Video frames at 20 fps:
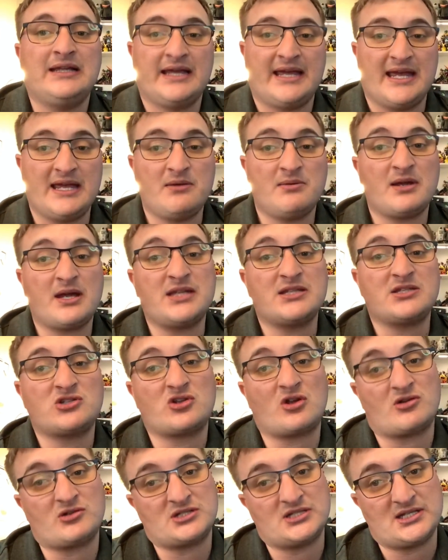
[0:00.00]
Hey, you guys,
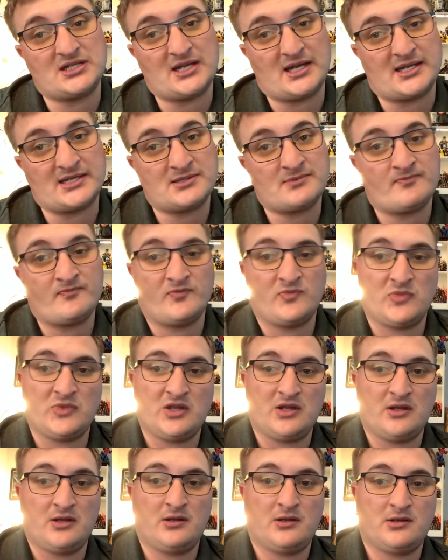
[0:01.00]
I'll see you guys
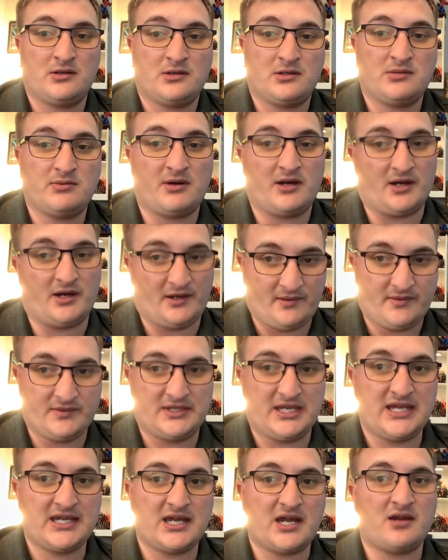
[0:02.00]
tomorrow.
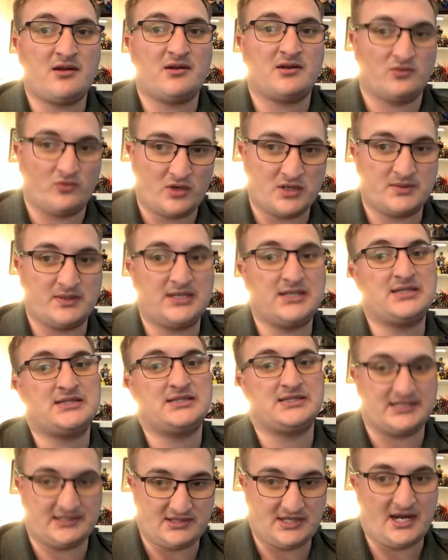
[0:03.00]
Take care and word to me.
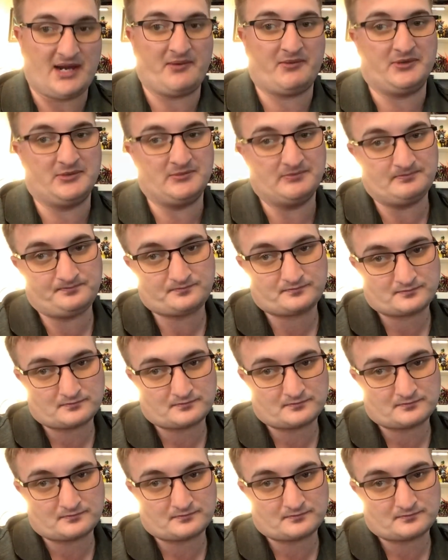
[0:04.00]
See you traveling.